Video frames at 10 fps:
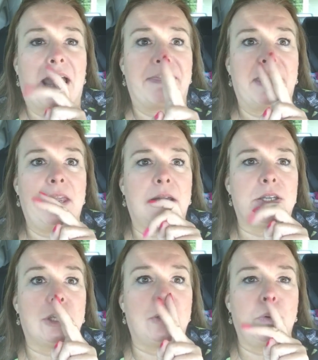I think
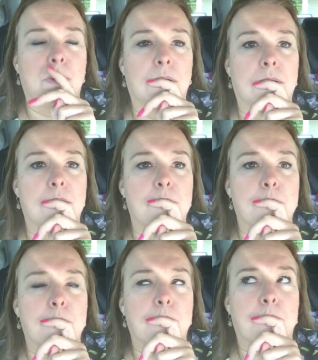2.
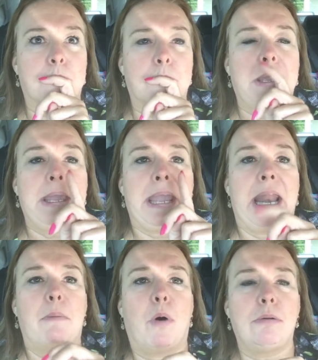
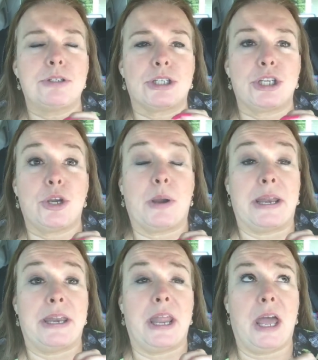And I want to do
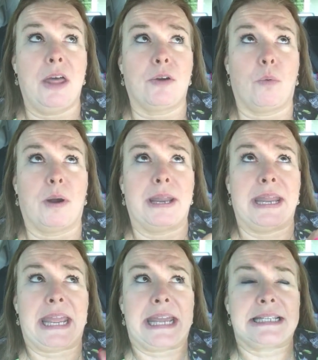another one.
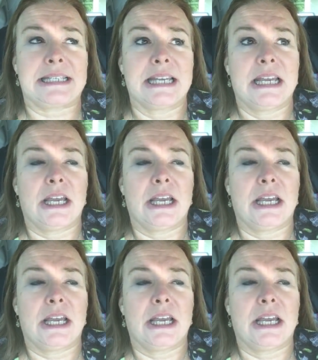It's